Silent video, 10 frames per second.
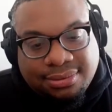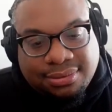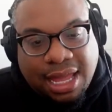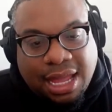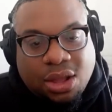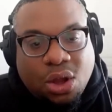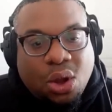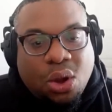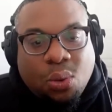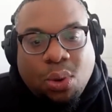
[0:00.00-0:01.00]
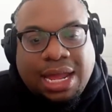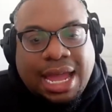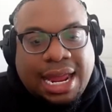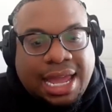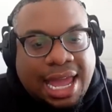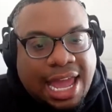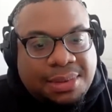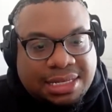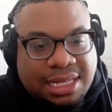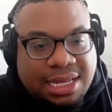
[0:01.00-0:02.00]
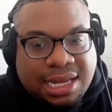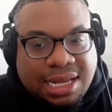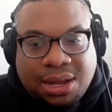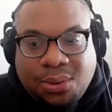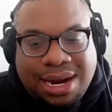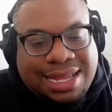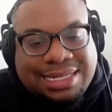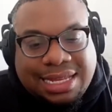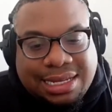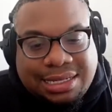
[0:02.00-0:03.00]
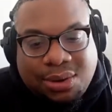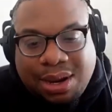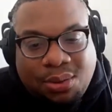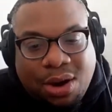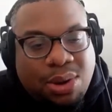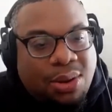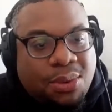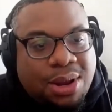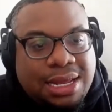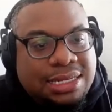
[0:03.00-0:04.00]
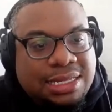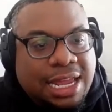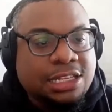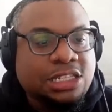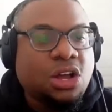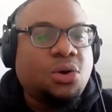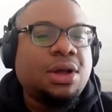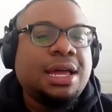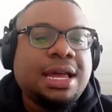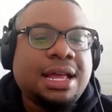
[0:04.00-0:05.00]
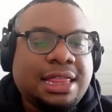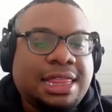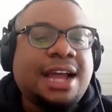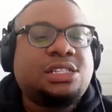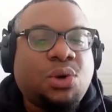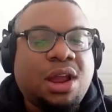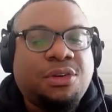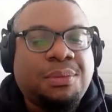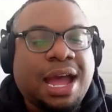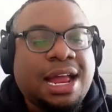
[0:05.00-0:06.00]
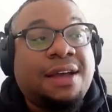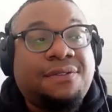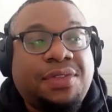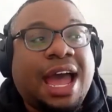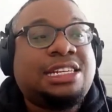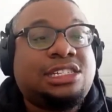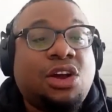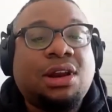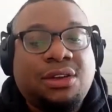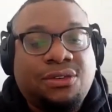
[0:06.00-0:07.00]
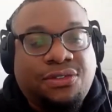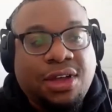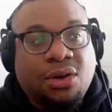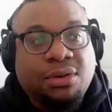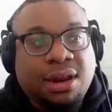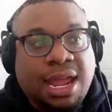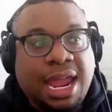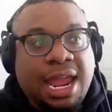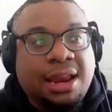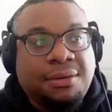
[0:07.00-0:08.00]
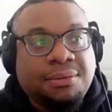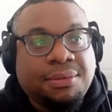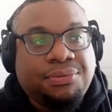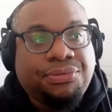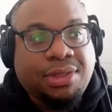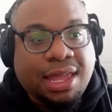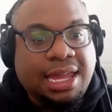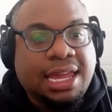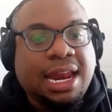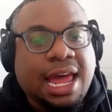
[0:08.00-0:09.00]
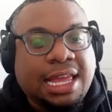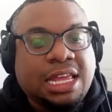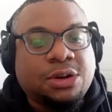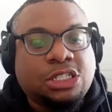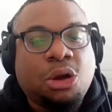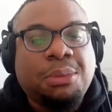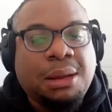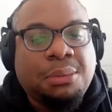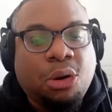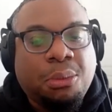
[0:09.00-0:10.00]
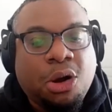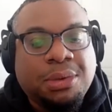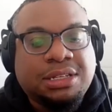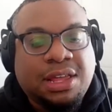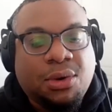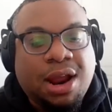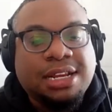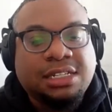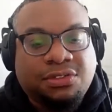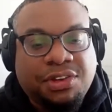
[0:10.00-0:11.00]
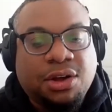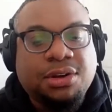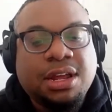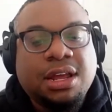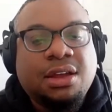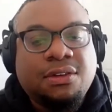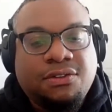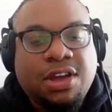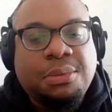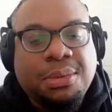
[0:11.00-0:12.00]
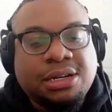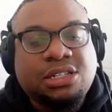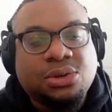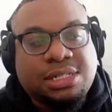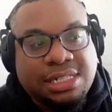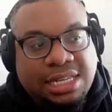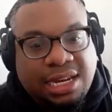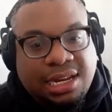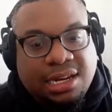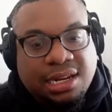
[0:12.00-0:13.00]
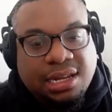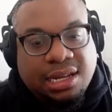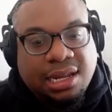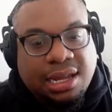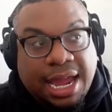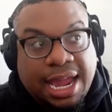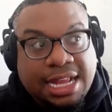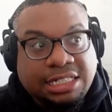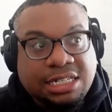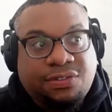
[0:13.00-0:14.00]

Like, what kind of game is this? Like, what is this? Like, what, what do we, like, what is, like, and so that's where for me, I, I, I certainly felt, and again, like, there are so many mo- moments of that where I just felt very much so seen and just